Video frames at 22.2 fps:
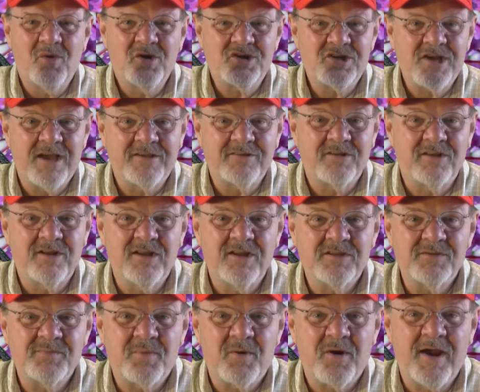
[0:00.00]
which has a
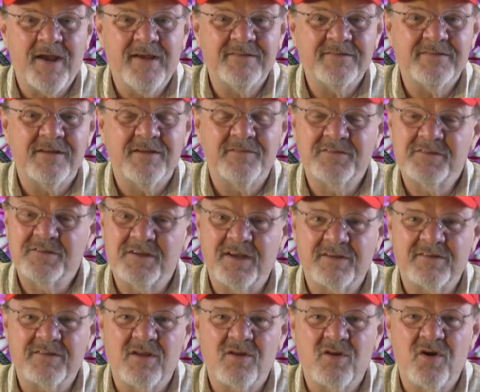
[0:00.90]
list price of
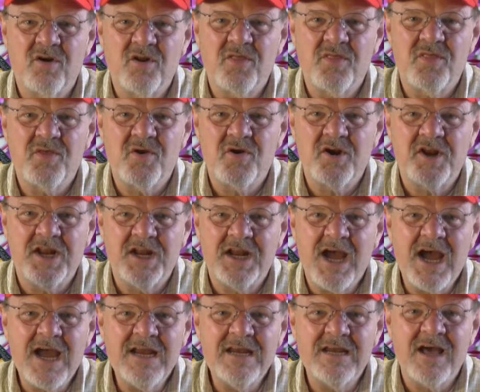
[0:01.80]

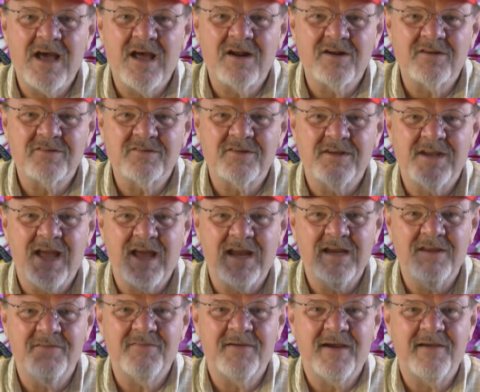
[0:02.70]

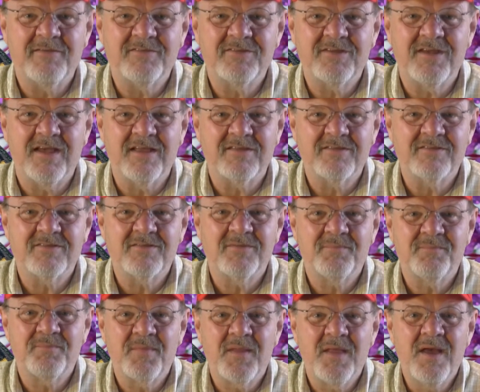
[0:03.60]

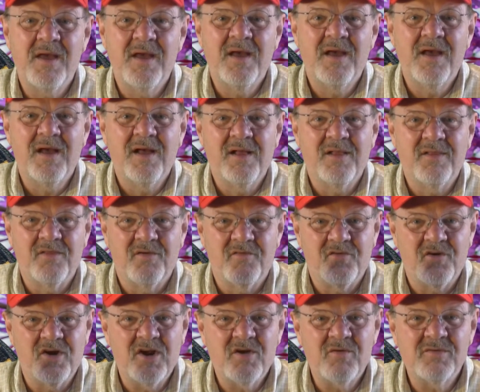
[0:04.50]
$639.95.
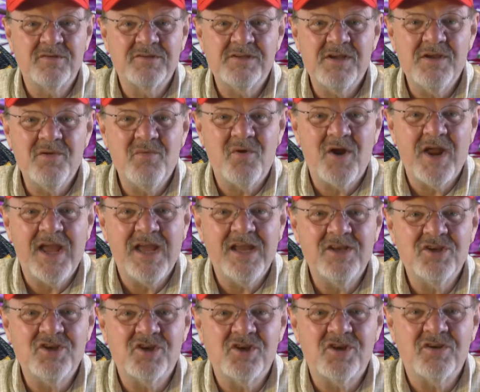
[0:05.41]
The frequency
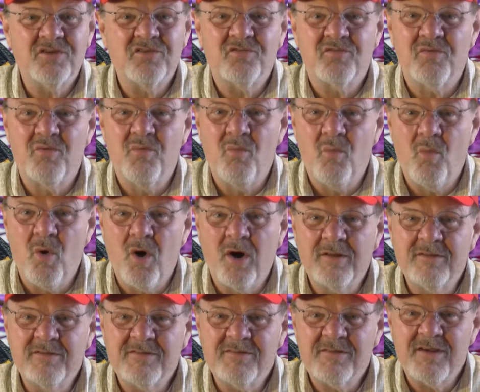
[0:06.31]
range is from
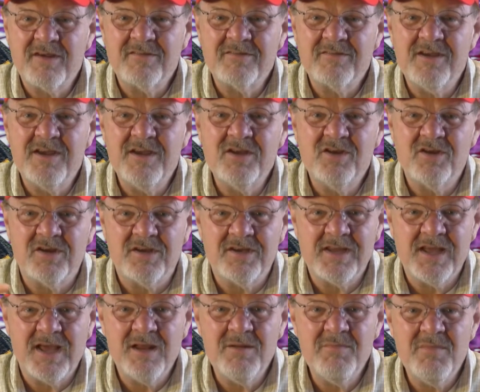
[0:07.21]
160 to
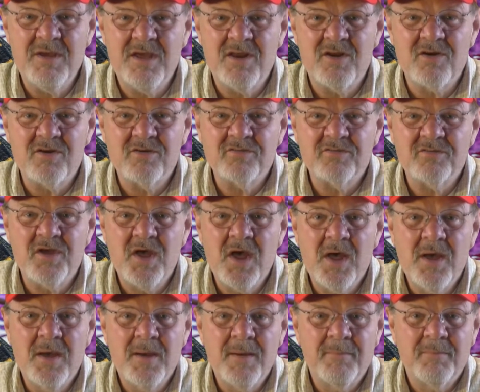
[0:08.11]
10 meters,
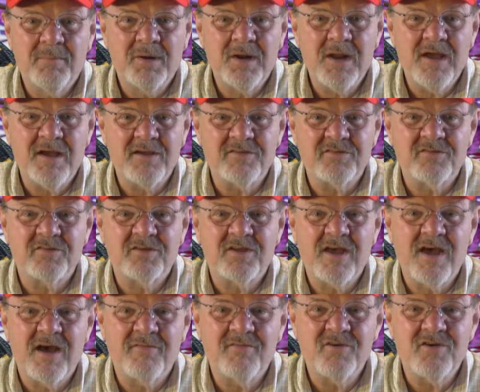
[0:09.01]
plus
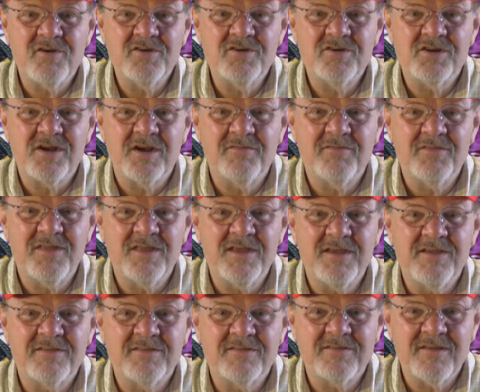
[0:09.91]
coverage of
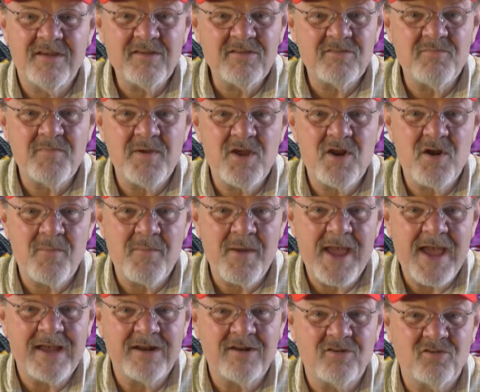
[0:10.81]
the 6 meter
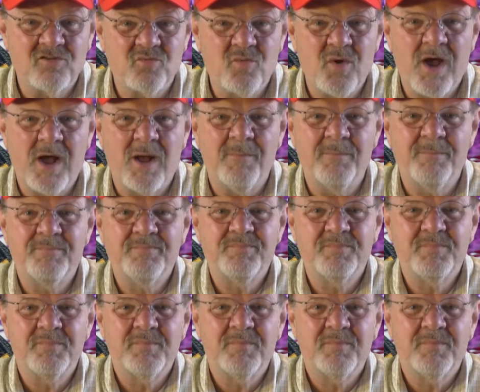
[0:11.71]
band as well.